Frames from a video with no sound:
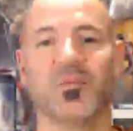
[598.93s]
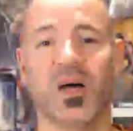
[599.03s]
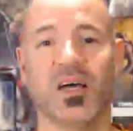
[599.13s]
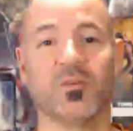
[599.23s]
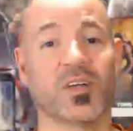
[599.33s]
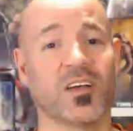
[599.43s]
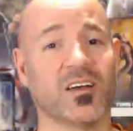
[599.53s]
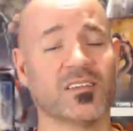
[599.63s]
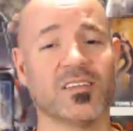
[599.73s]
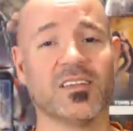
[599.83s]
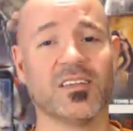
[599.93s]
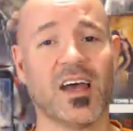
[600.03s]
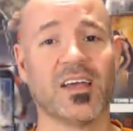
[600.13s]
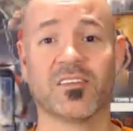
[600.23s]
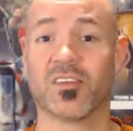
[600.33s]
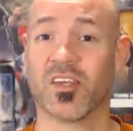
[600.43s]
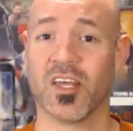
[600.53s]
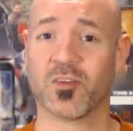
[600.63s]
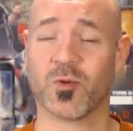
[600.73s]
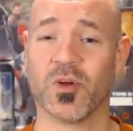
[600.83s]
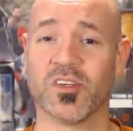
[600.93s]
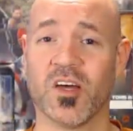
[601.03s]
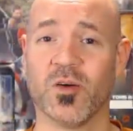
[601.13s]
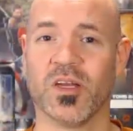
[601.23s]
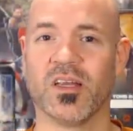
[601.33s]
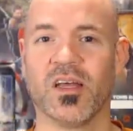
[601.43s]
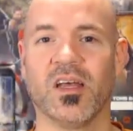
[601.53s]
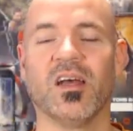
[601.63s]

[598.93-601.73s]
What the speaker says: But when Constantine dies, guess where he's going?